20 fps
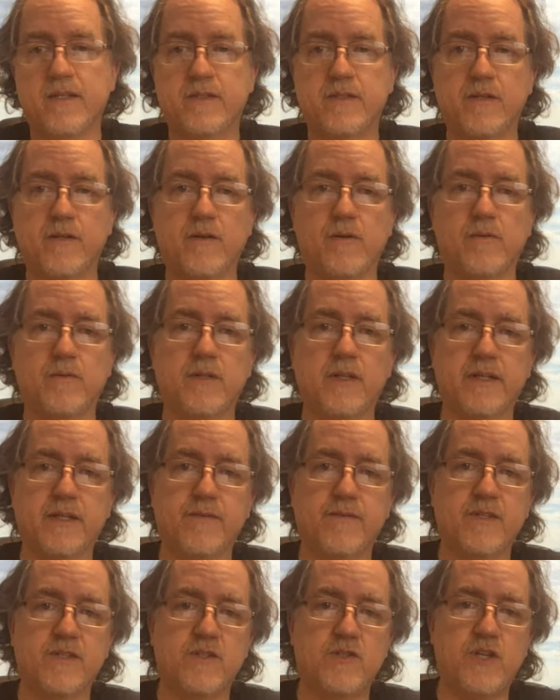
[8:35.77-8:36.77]
So like if
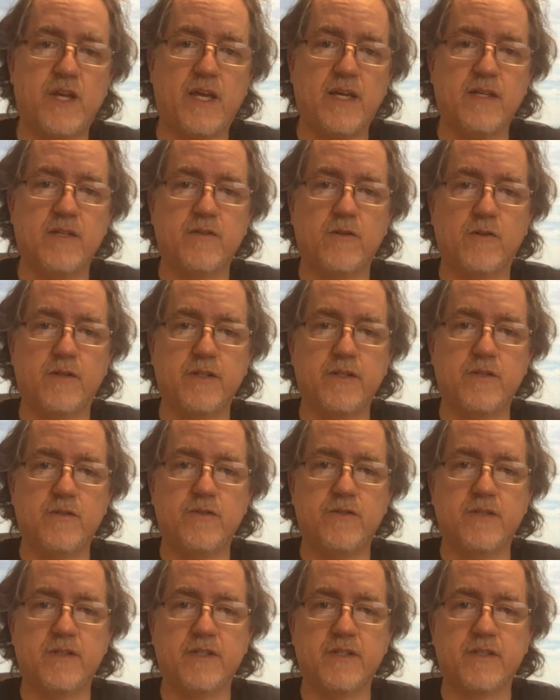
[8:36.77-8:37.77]
this J is only
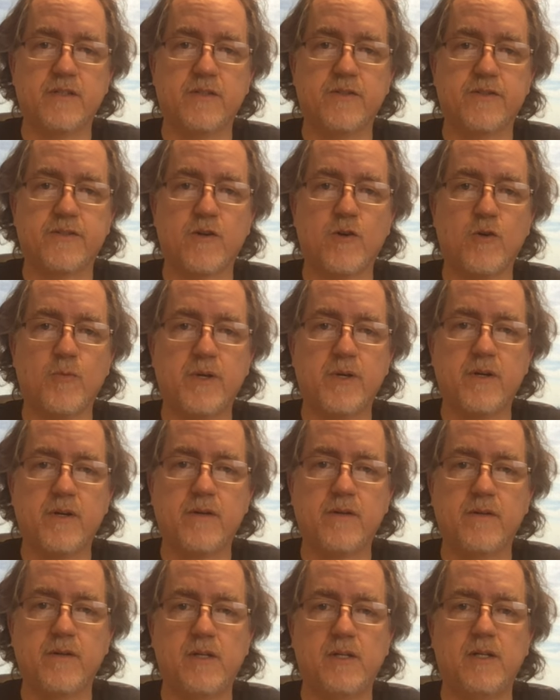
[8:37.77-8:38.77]
used in this little scope here,